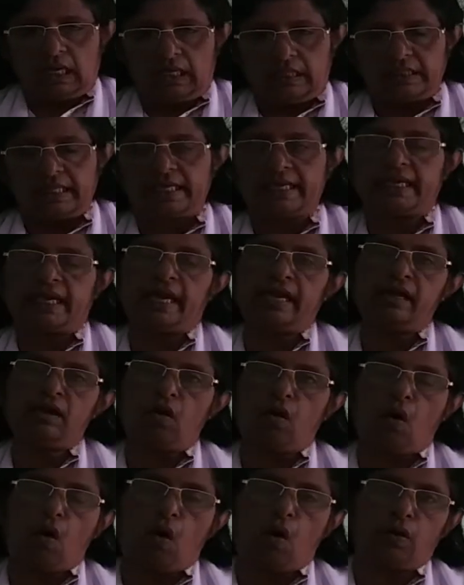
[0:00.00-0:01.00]
the king
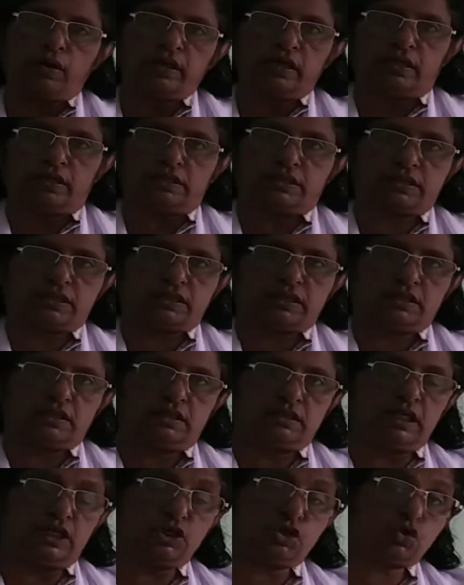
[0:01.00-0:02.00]
ordered
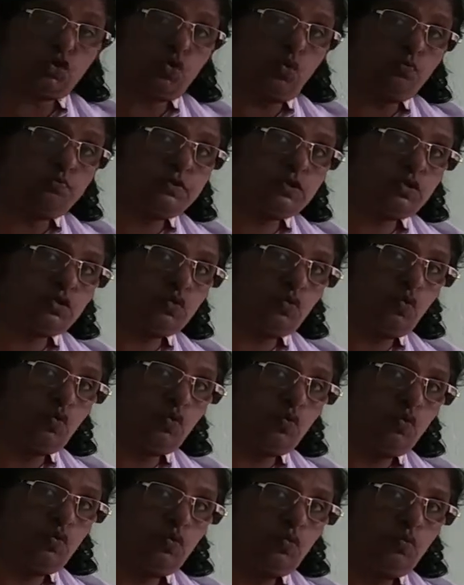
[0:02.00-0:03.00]
the troops
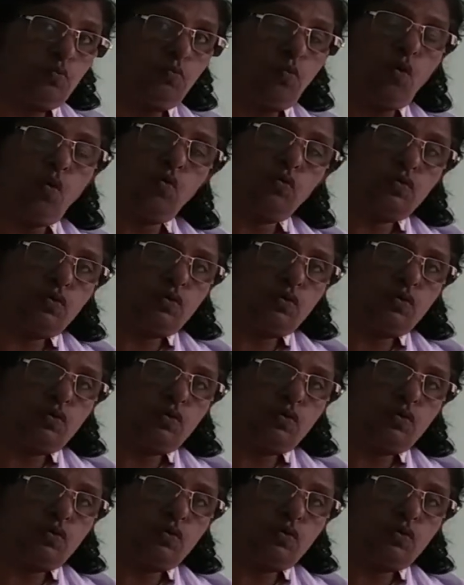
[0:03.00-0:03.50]
to move